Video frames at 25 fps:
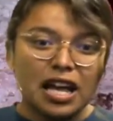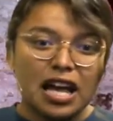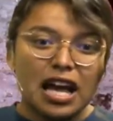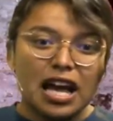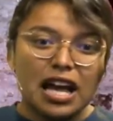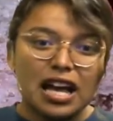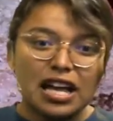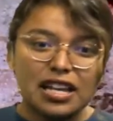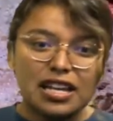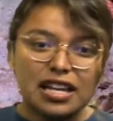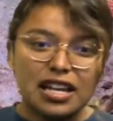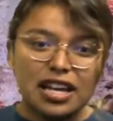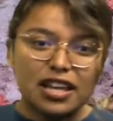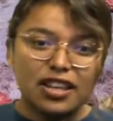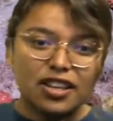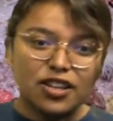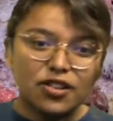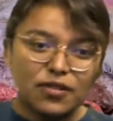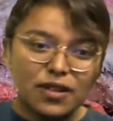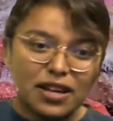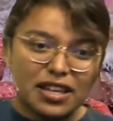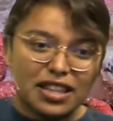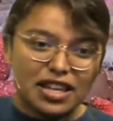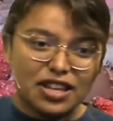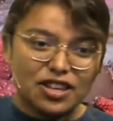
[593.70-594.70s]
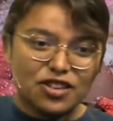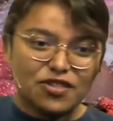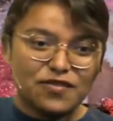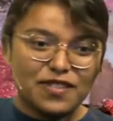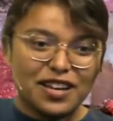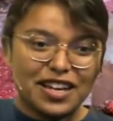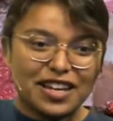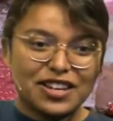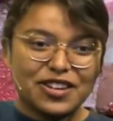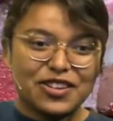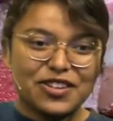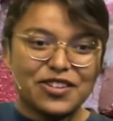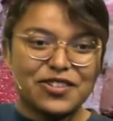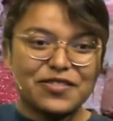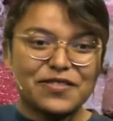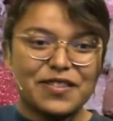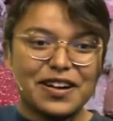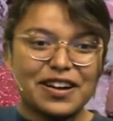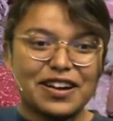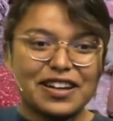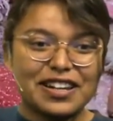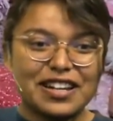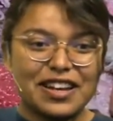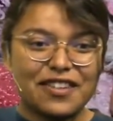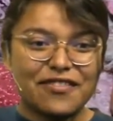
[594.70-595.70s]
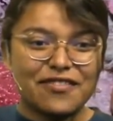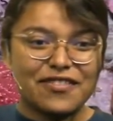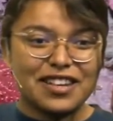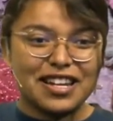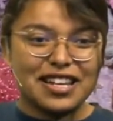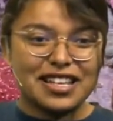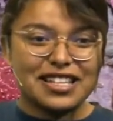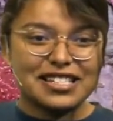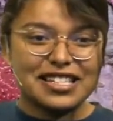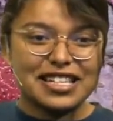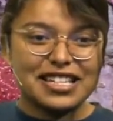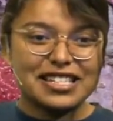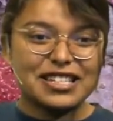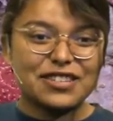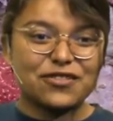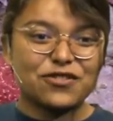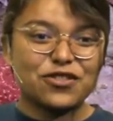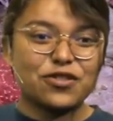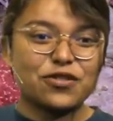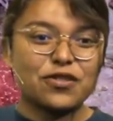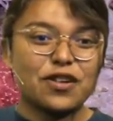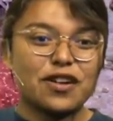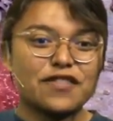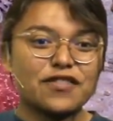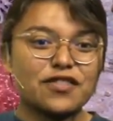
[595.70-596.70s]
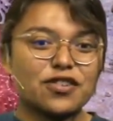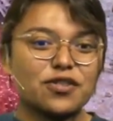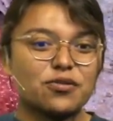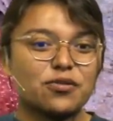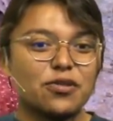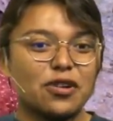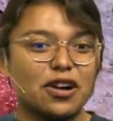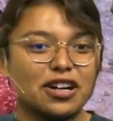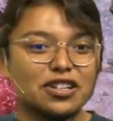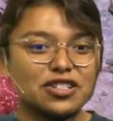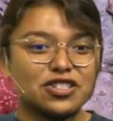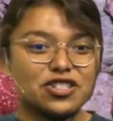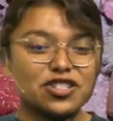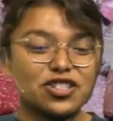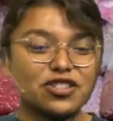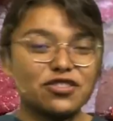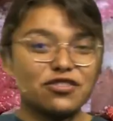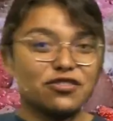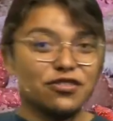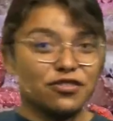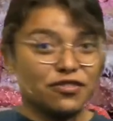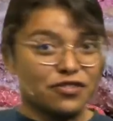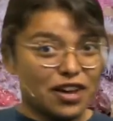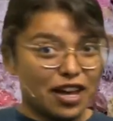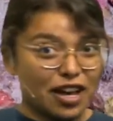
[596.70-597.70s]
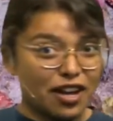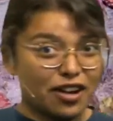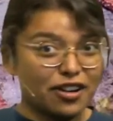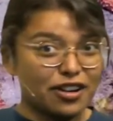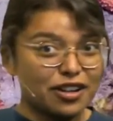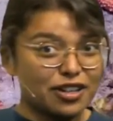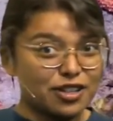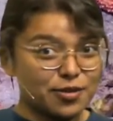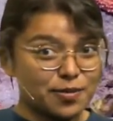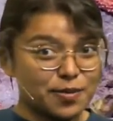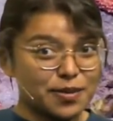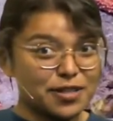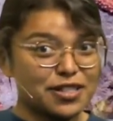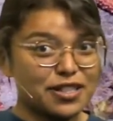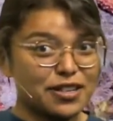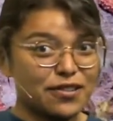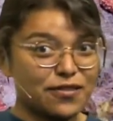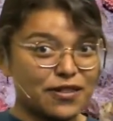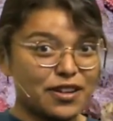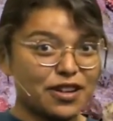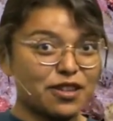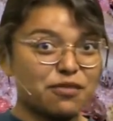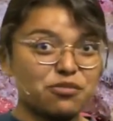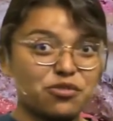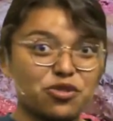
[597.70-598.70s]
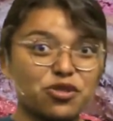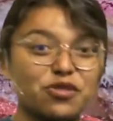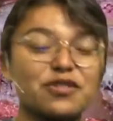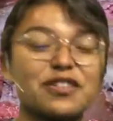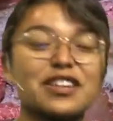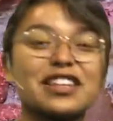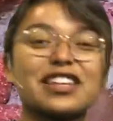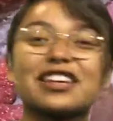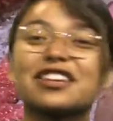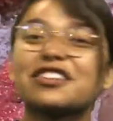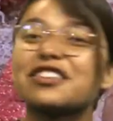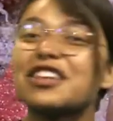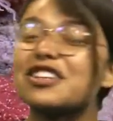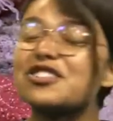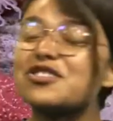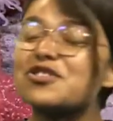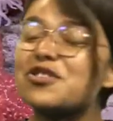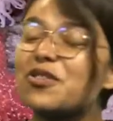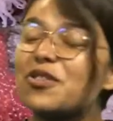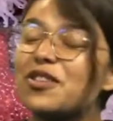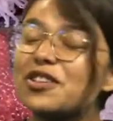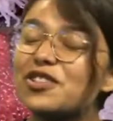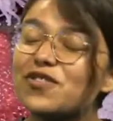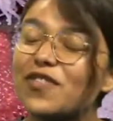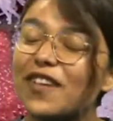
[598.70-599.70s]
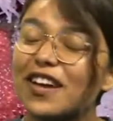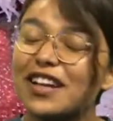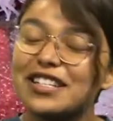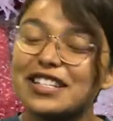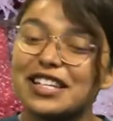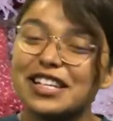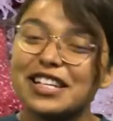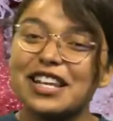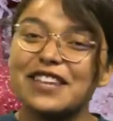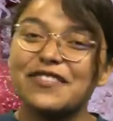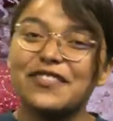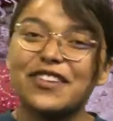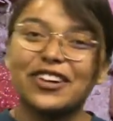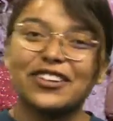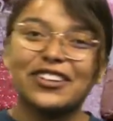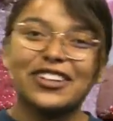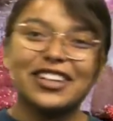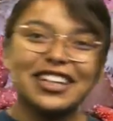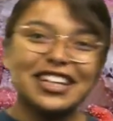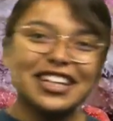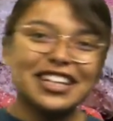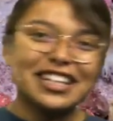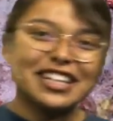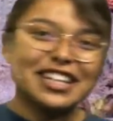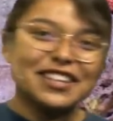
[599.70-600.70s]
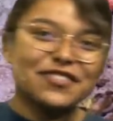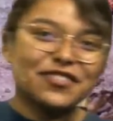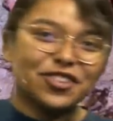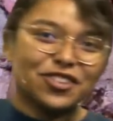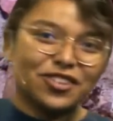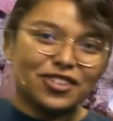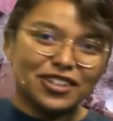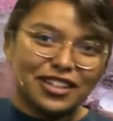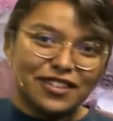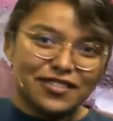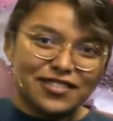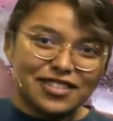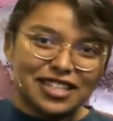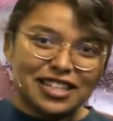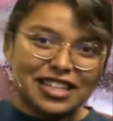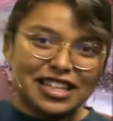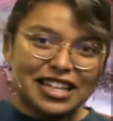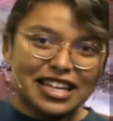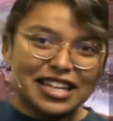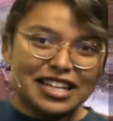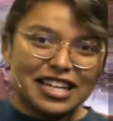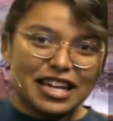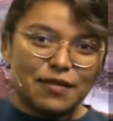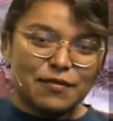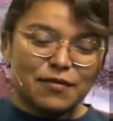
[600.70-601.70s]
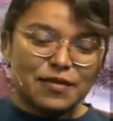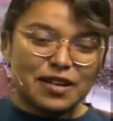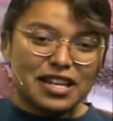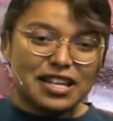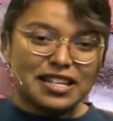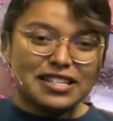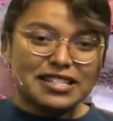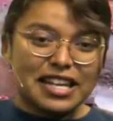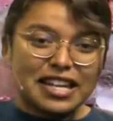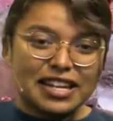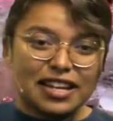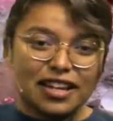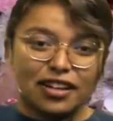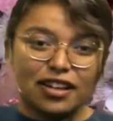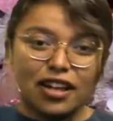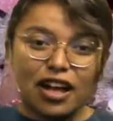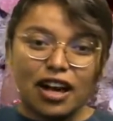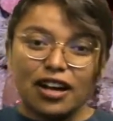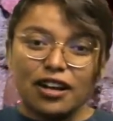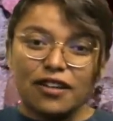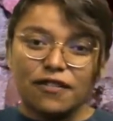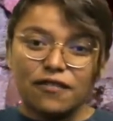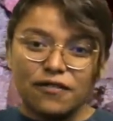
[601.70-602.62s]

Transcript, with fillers: Another way that you might know about anemones is if you've ever watched a very specific movie that's known as Finding Nemo. Nemo lives in the anemones, and a lot of